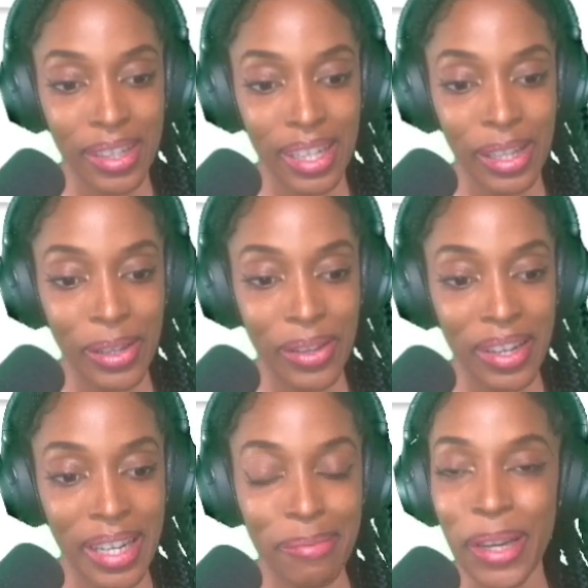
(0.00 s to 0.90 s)

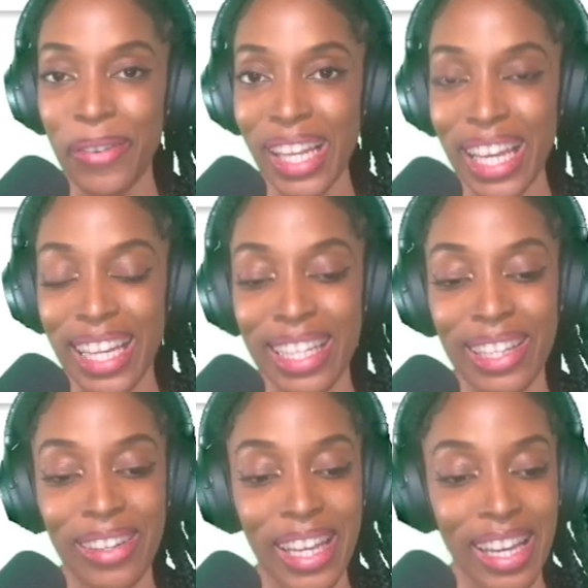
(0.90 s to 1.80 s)
Luna in my wallet.
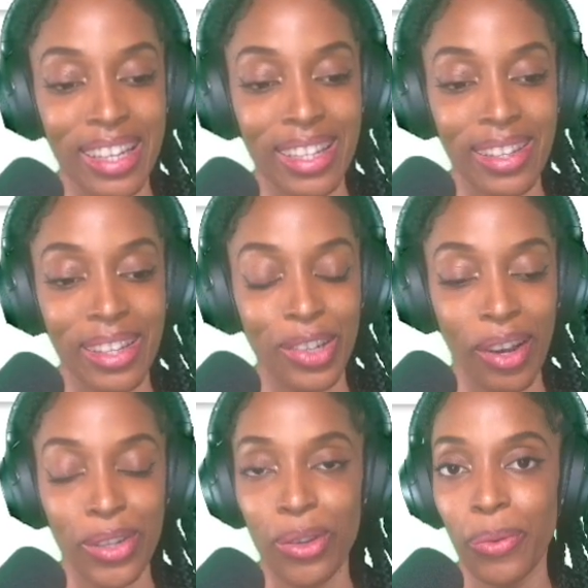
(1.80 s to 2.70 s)
So yeah, so the
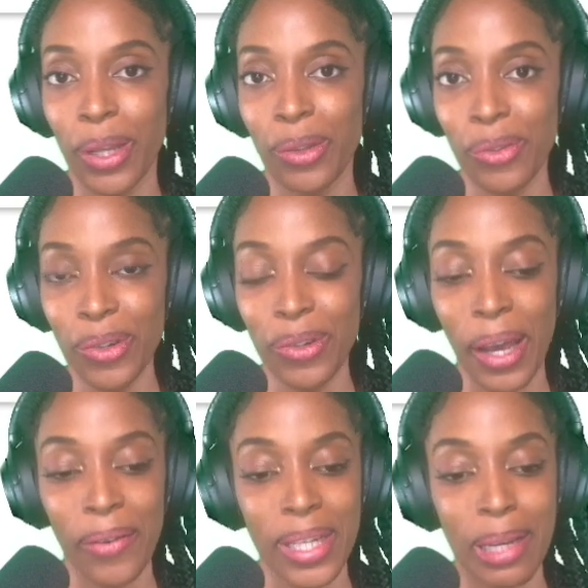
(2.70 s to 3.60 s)
transfer went through.
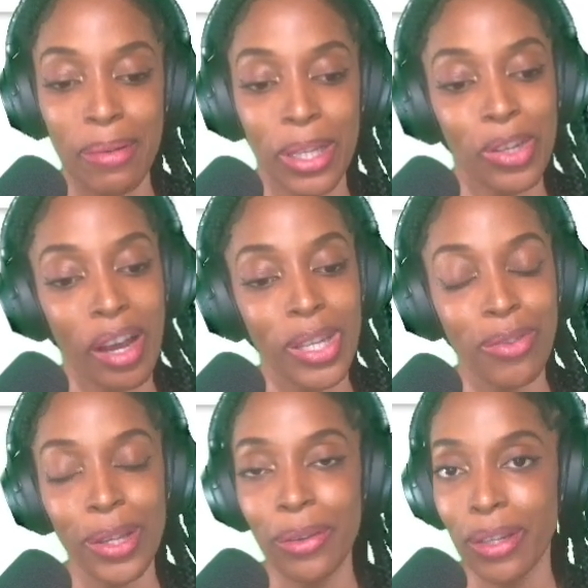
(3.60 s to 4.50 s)
I was able to
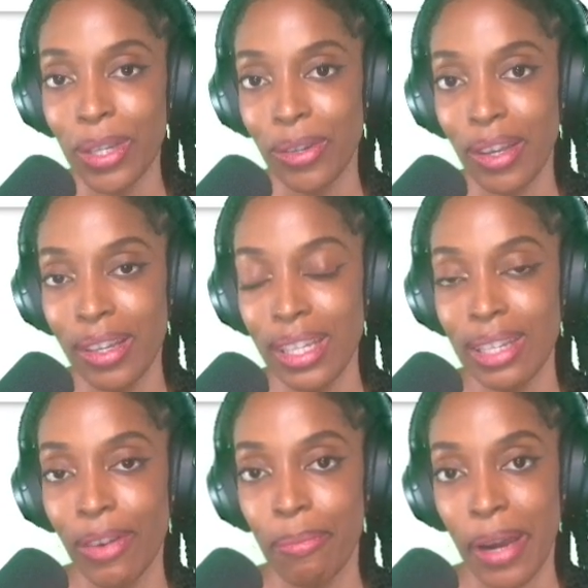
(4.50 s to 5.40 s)
transfer Luna tokens
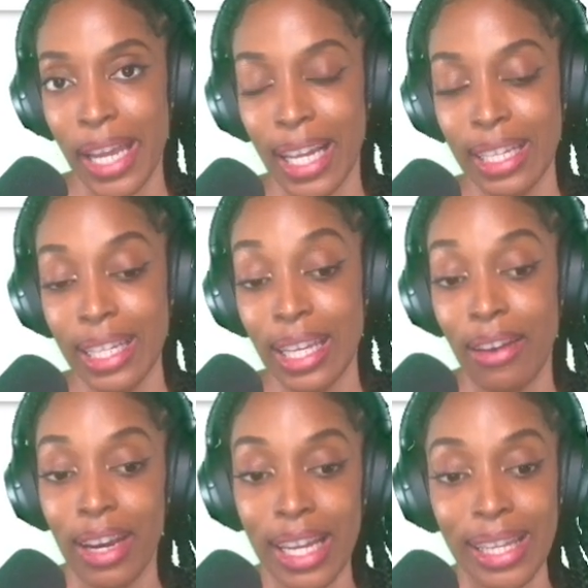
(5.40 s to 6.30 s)
from Binance
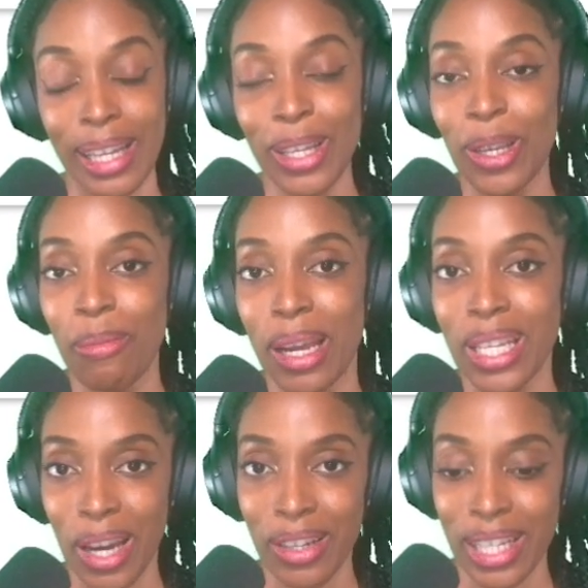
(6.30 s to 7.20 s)
directly to my
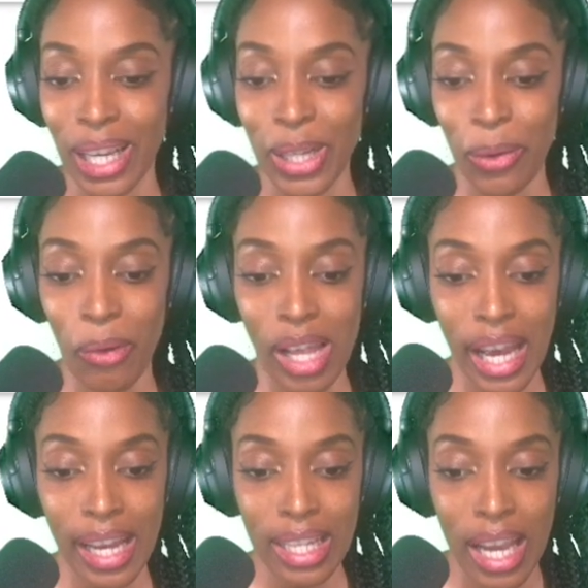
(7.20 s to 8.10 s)
Terra Station
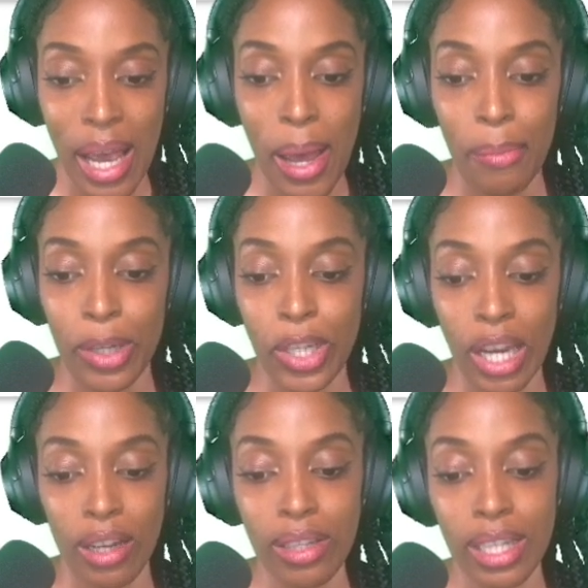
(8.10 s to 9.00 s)
wallet. But
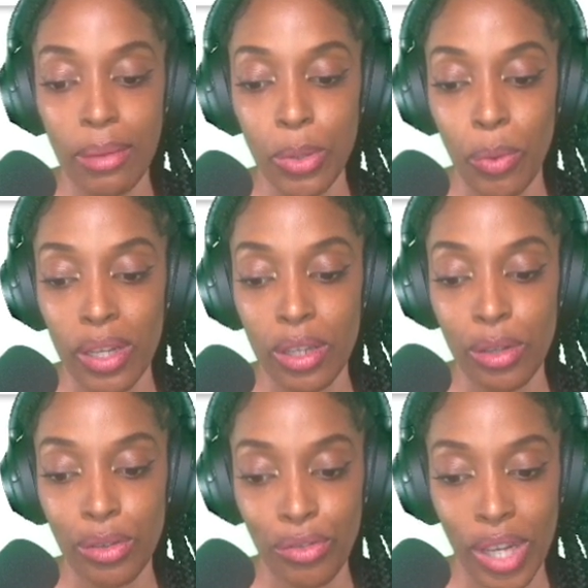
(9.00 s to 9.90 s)
check out steps 1 to
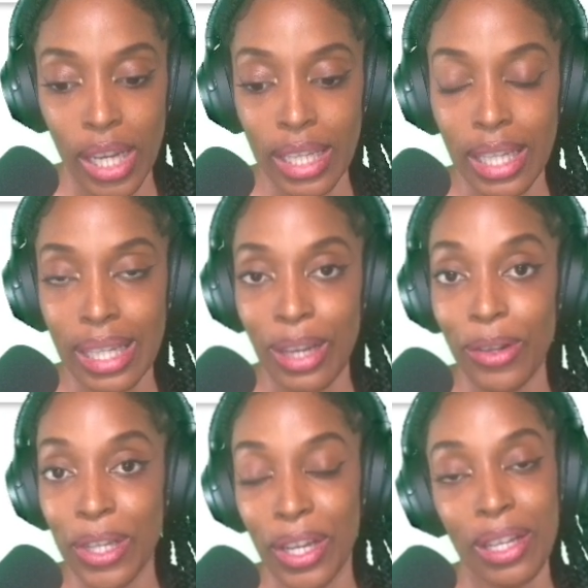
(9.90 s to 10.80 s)
3 to see
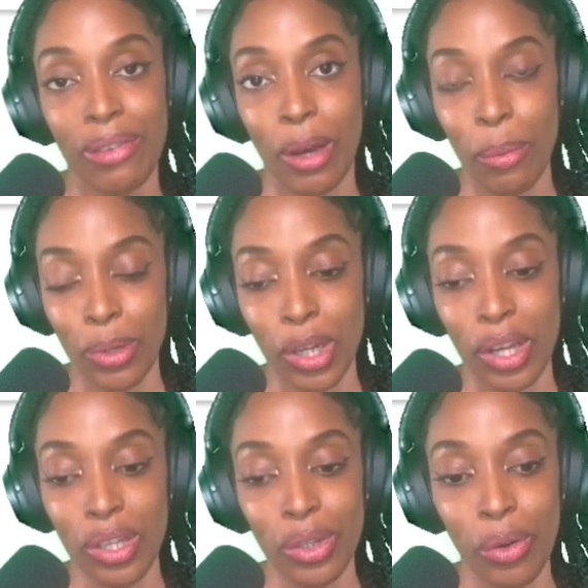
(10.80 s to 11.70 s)
alternative
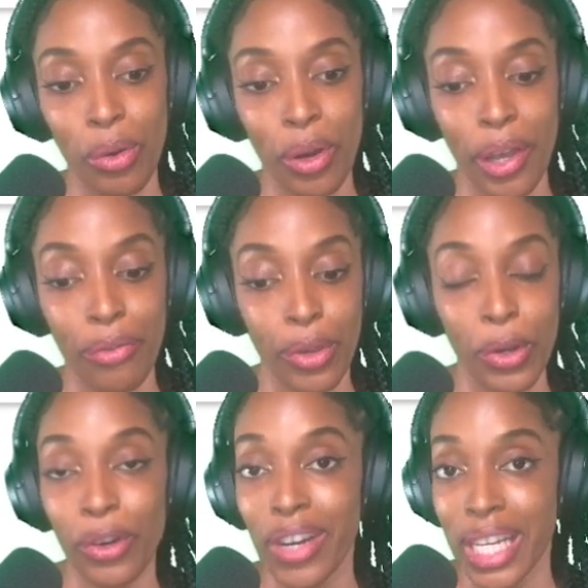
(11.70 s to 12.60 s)
options, or if you
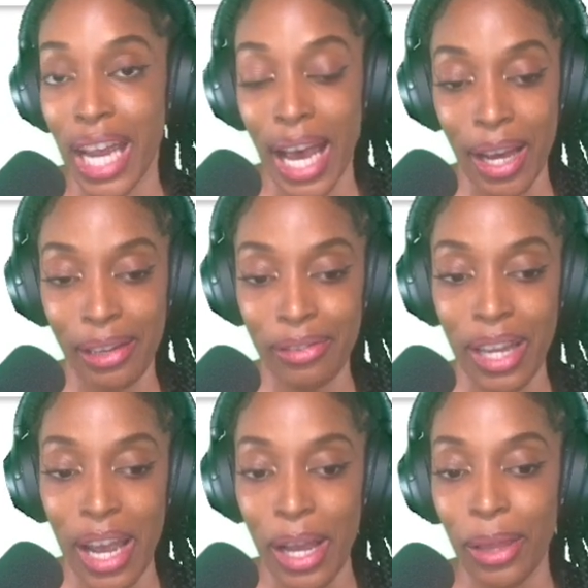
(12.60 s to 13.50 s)
already have
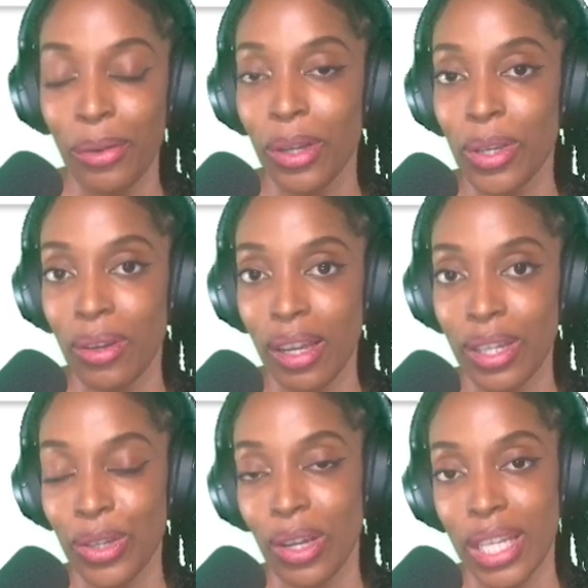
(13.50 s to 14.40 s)
Luna
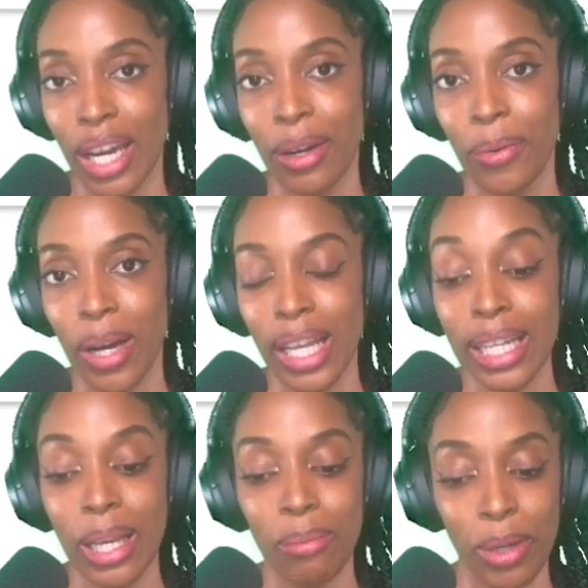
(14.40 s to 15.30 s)
tokens in your Terra
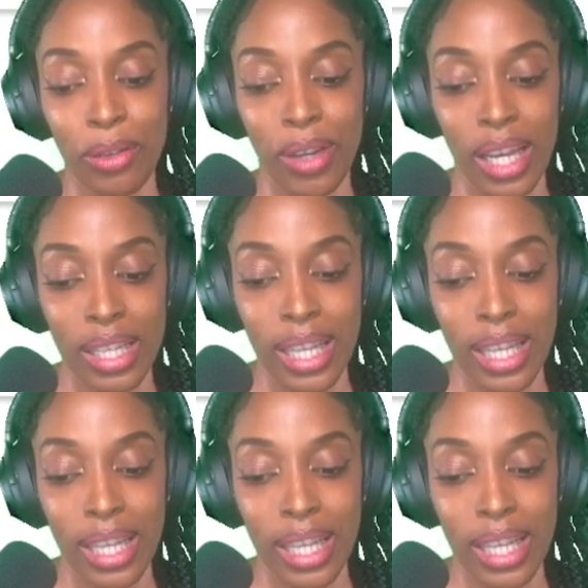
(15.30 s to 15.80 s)
wallet, then perfect.